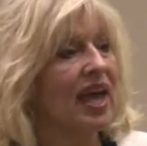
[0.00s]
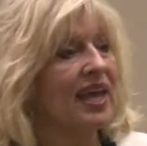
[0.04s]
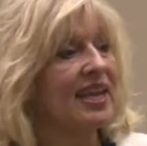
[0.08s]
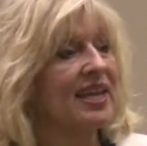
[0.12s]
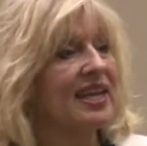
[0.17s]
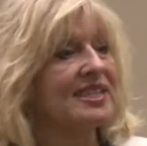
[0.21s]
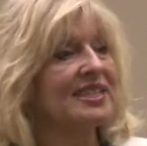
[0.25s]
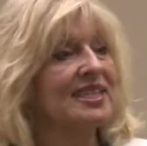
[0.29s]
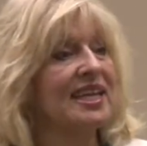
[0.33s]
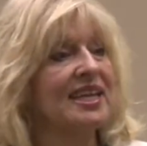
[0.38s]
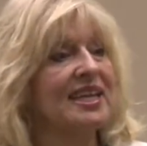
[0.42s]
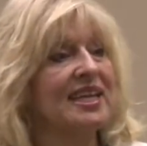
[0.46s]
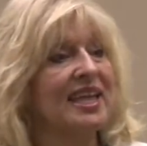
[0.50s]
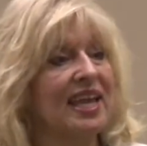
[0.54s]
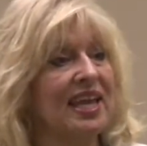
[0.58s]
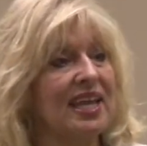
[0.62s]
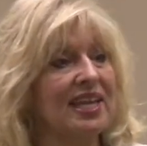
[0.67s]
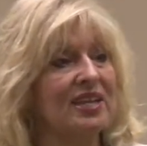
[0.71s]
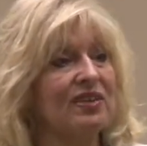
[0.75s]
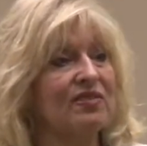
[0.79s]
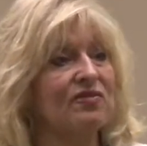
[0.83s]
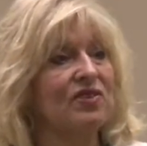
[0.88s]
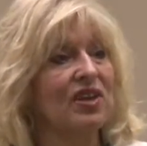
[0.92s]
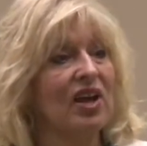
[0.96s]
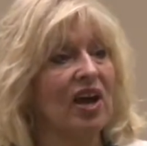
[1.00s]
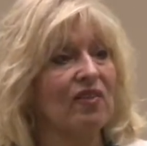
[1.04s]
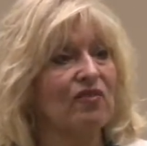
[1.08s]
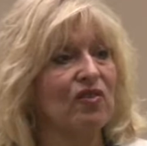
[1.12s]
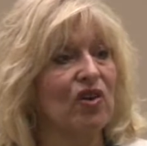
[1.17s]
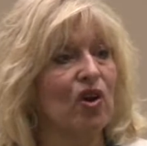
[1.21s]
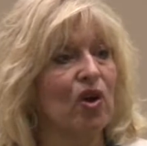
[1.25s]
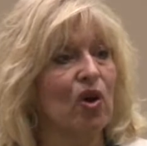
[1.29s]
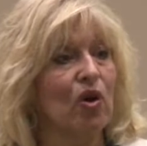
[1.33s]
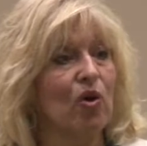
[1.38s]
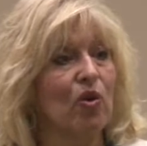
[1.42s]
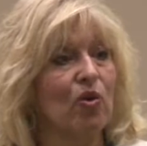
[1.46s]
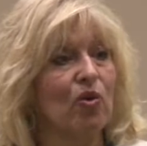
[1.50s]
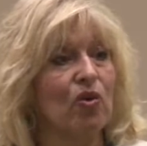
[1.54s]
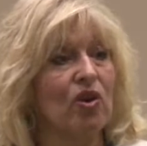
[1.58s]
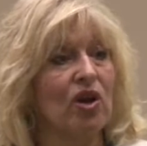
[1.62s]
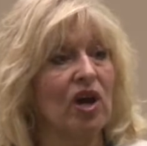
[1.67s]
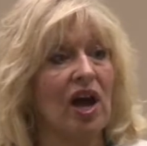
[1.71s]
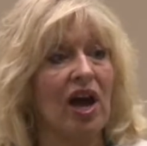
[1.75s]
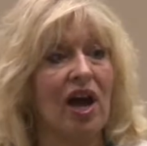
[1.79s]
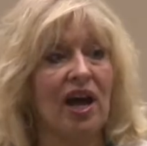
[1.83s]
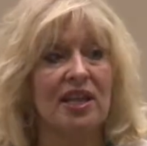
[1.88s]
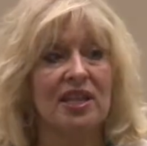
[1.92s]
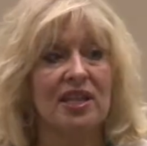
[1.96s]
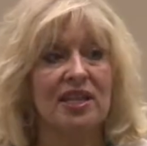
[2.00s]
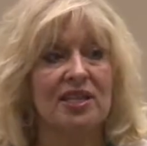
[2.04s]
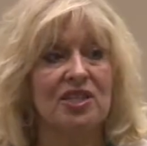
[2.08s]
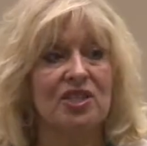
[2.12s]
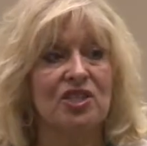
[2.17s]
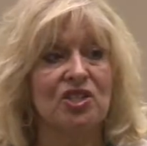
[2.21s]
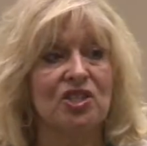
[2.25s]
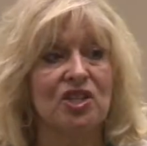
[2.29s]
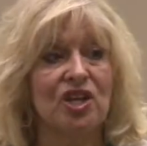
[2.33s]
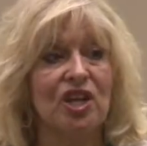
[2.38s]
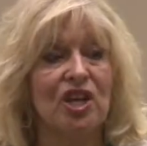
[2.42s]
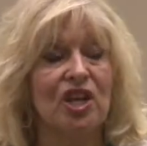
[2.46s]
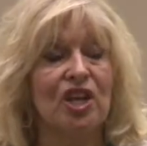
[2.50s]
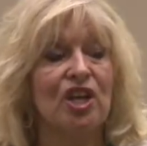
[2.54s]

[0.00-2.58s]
and it's a native Navajo college.